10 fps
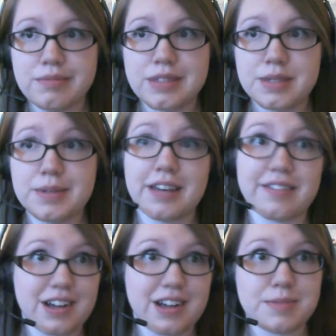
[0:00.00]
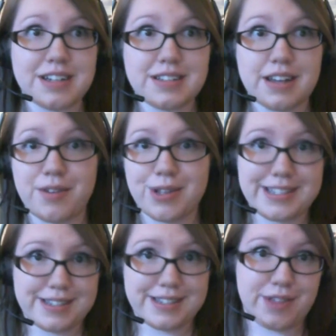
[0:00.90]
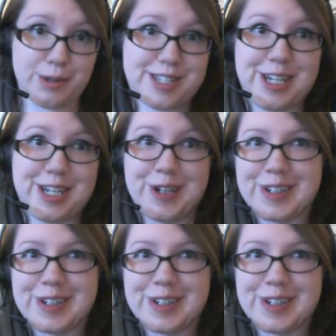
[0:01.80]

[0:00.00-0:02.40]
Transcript: Speaking of cosplays, I have a whole list of those too.